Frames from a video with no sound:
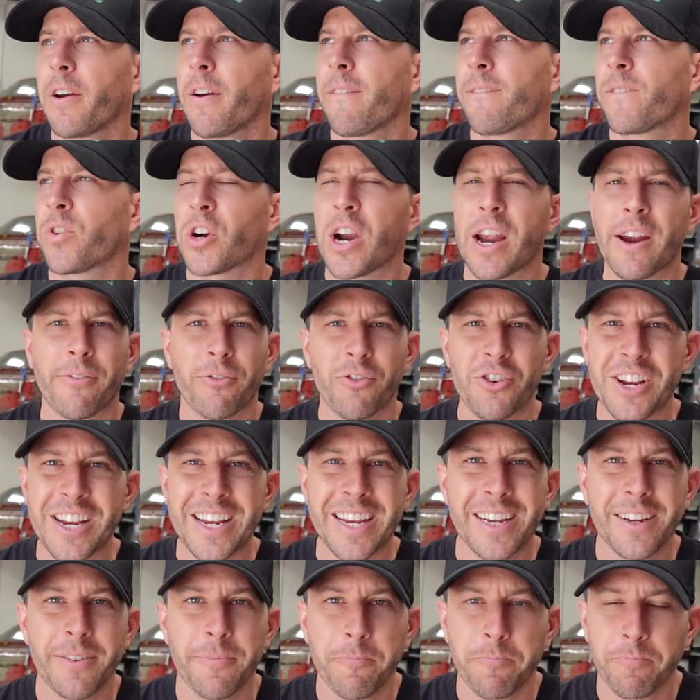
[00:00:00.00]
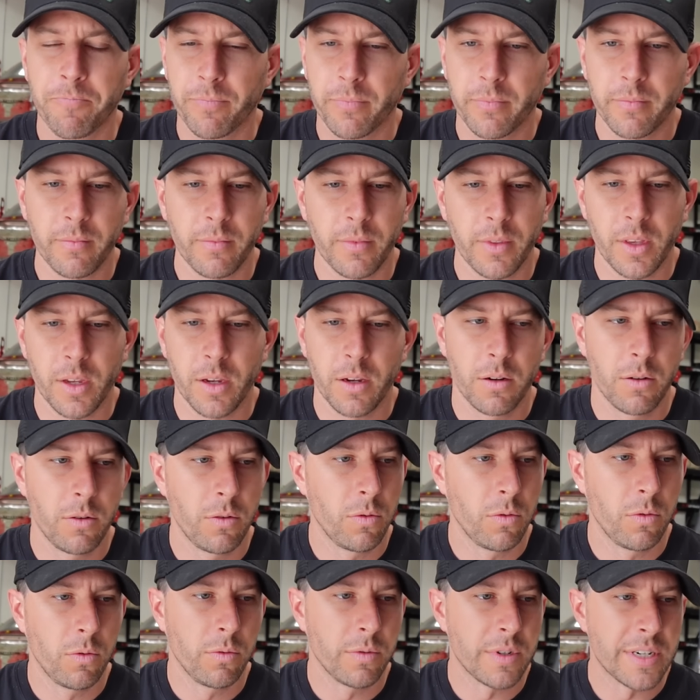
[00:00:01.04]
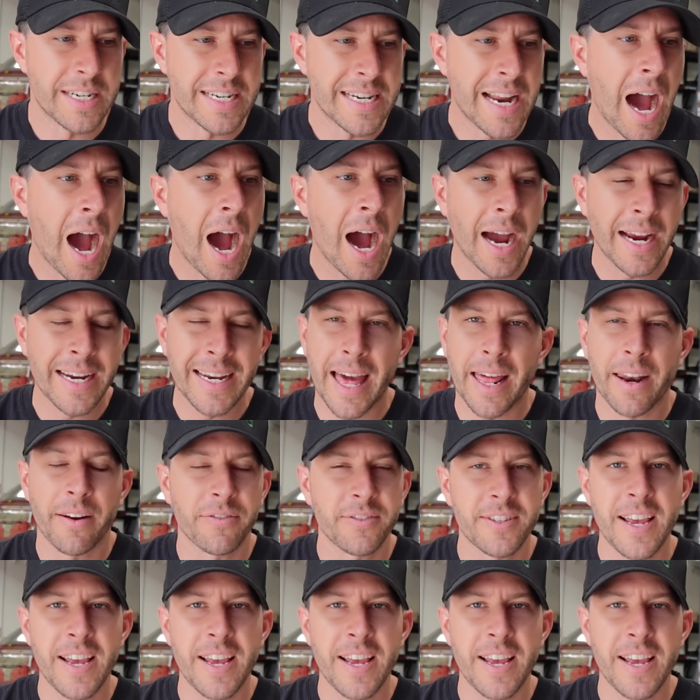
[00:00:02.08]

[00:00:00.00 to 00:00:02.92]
for every 9 out of